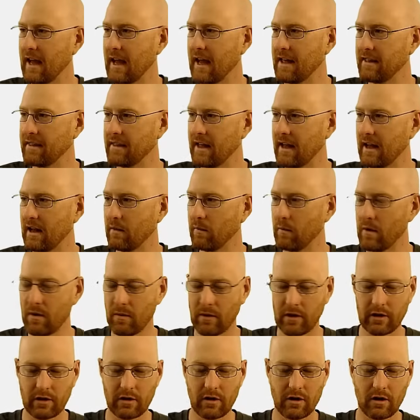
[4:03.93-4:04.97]
and then we
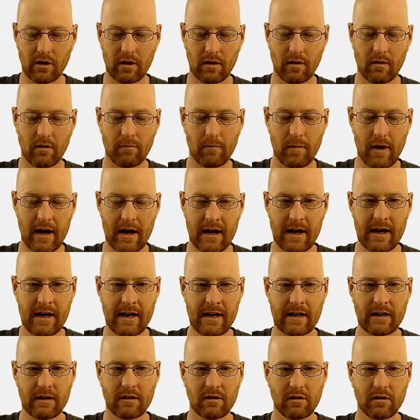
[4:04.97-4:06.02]
want to call
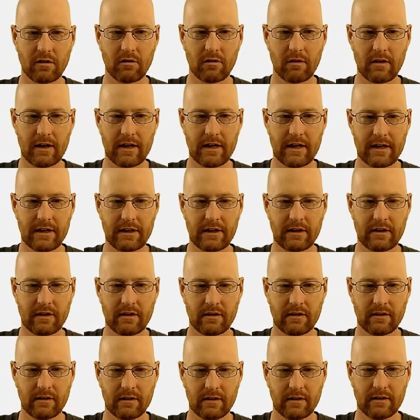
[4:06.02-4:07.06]
my
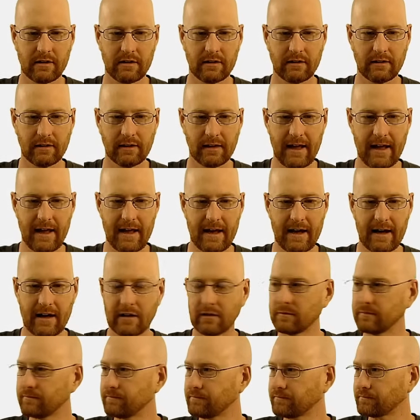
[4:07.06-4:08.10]
grid
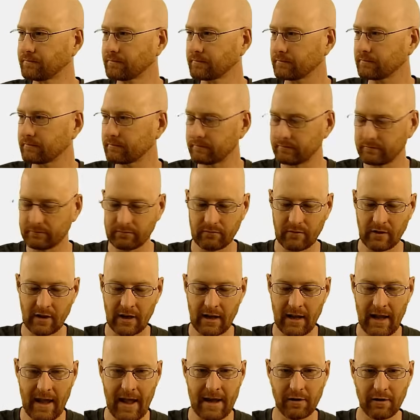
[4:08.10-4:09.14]
layout
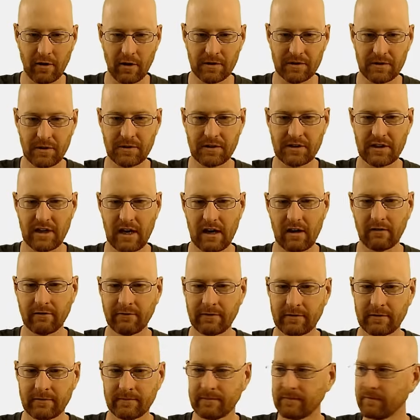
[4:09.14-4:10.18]
and also
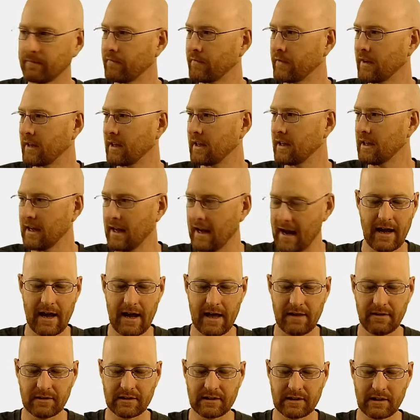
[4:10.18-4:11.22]
self.
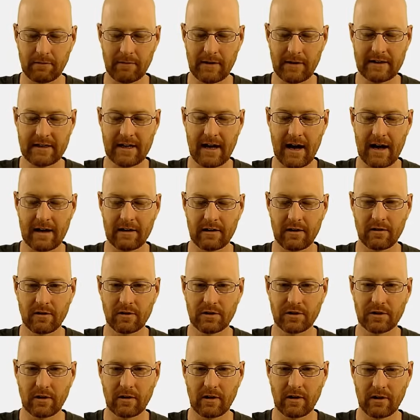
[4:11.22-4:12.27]
And this is going to be
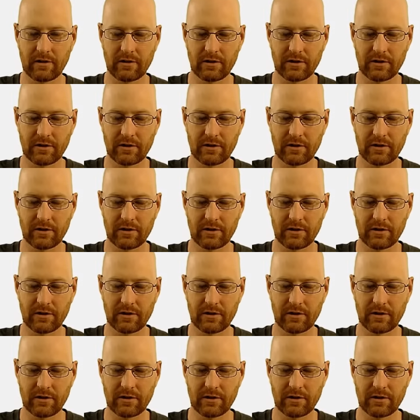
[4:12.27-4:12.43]
.__init__.